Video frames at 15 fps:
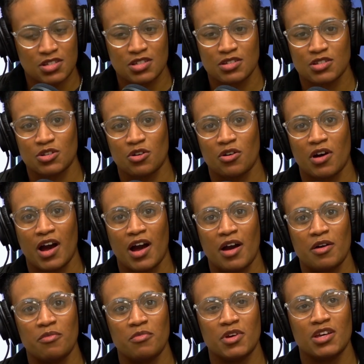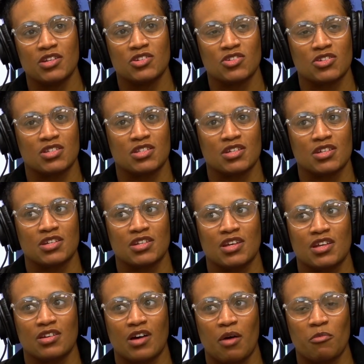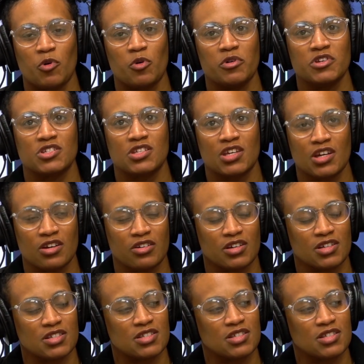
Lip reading: So I'm interested in, I'm always curious to